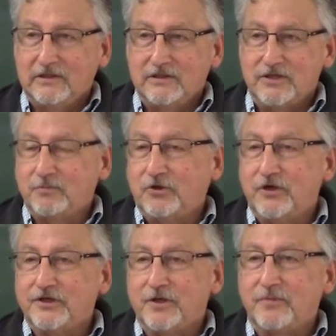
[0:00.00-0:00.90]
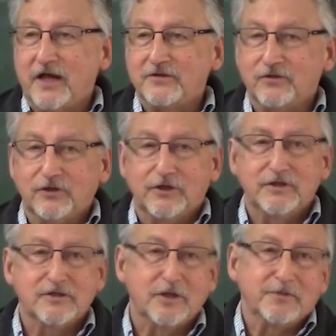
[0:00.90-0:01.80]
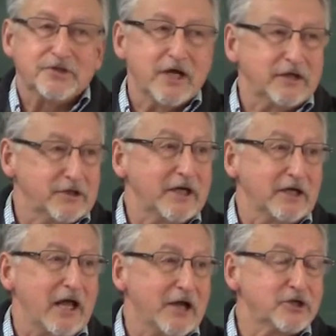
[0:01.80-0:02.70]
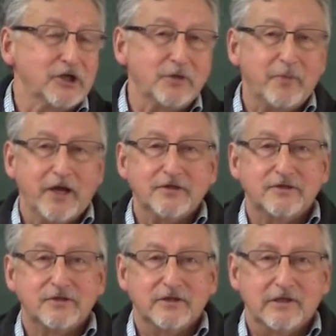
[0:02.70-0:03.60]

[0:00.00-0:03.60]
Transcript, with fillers: Some good, some not so good. Some is tech technologically based.